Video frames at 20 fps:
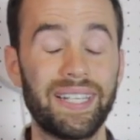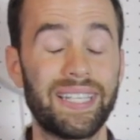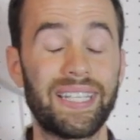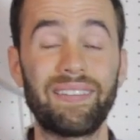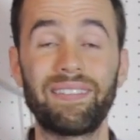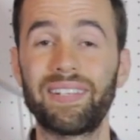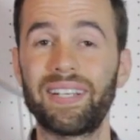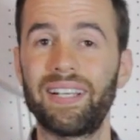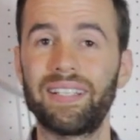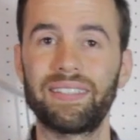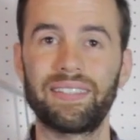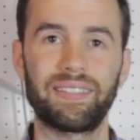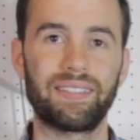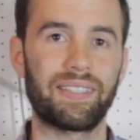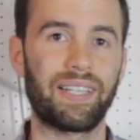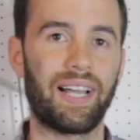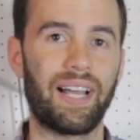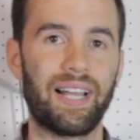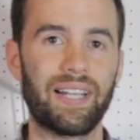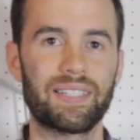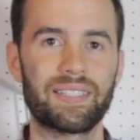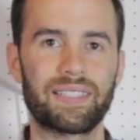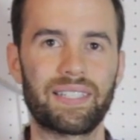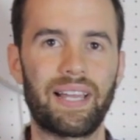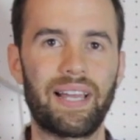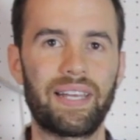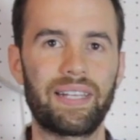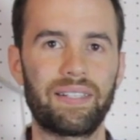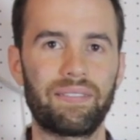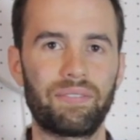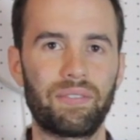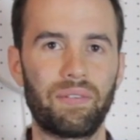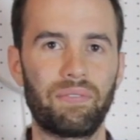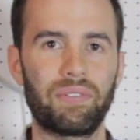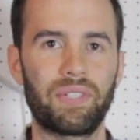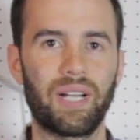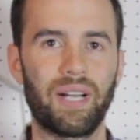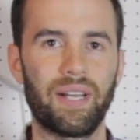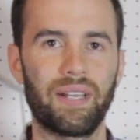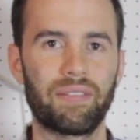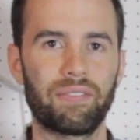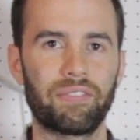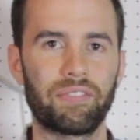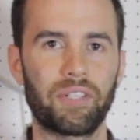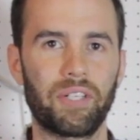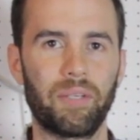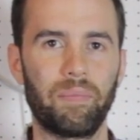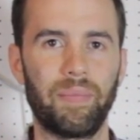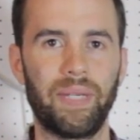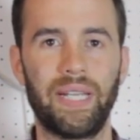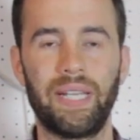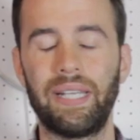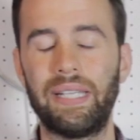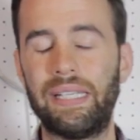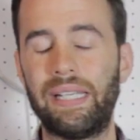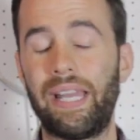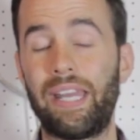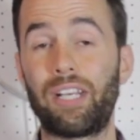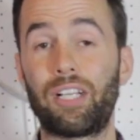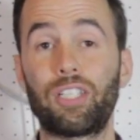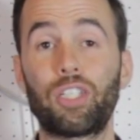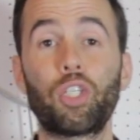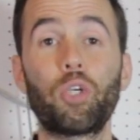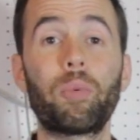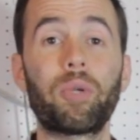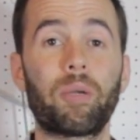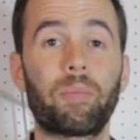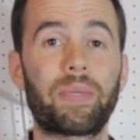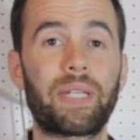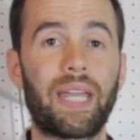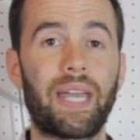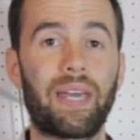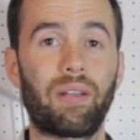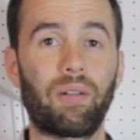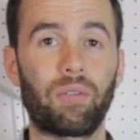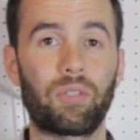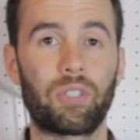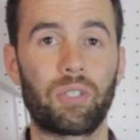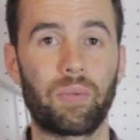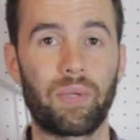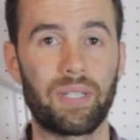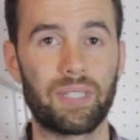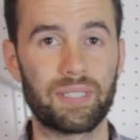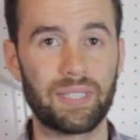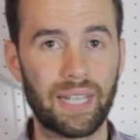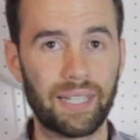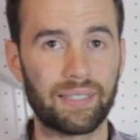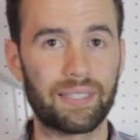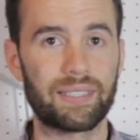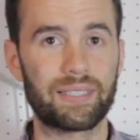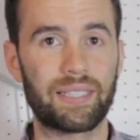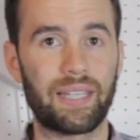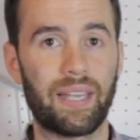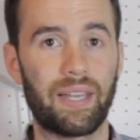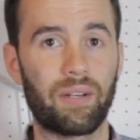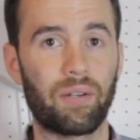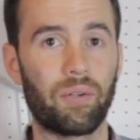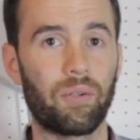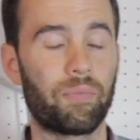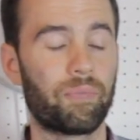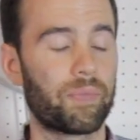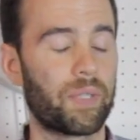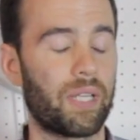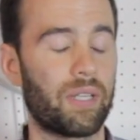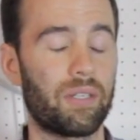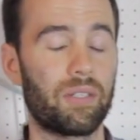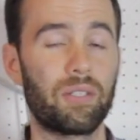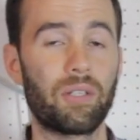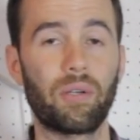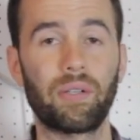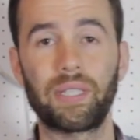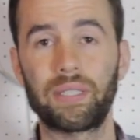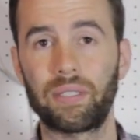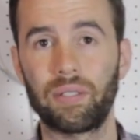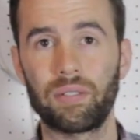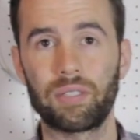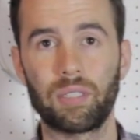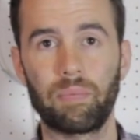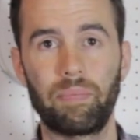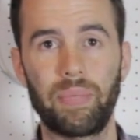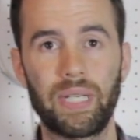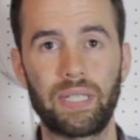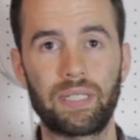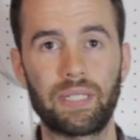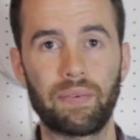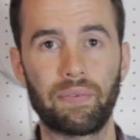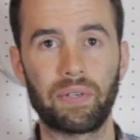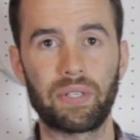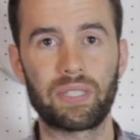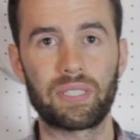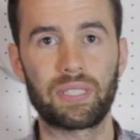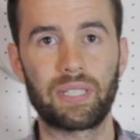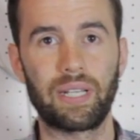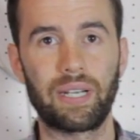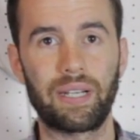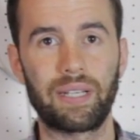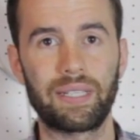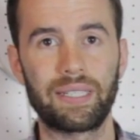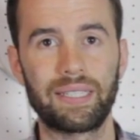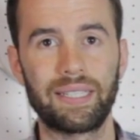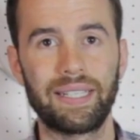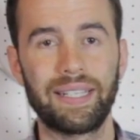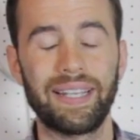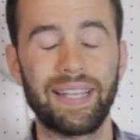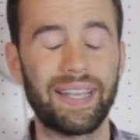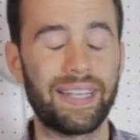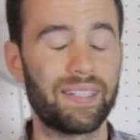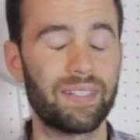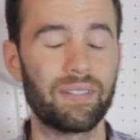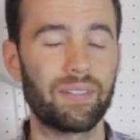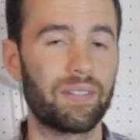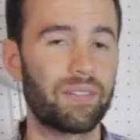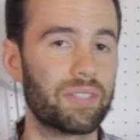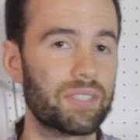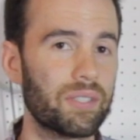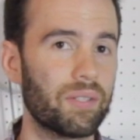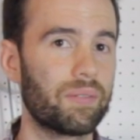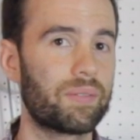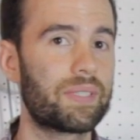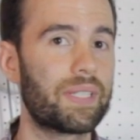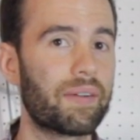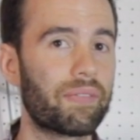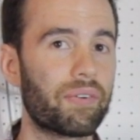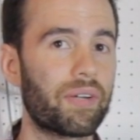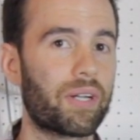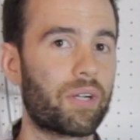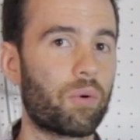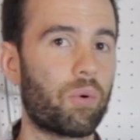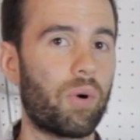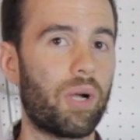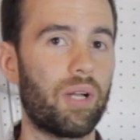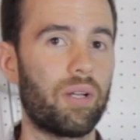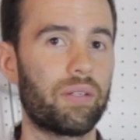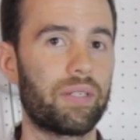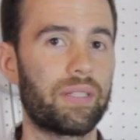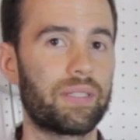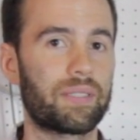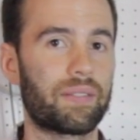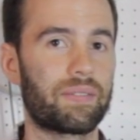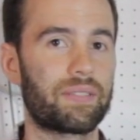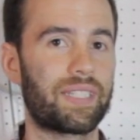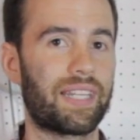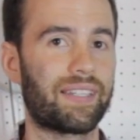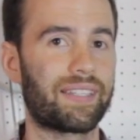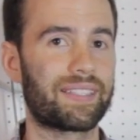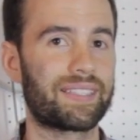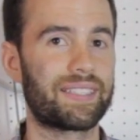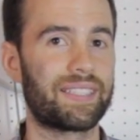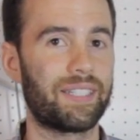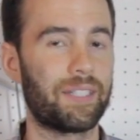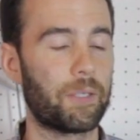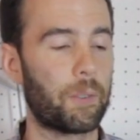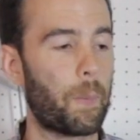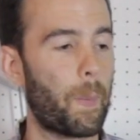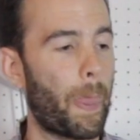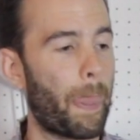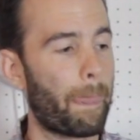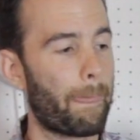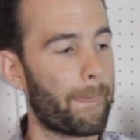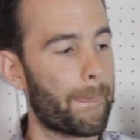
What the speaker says: Even on the hot side, if you've gone from an aluminum kettle to a stainless kettle, you know that there's a big difference there. And there's still different qualities of stainless steel.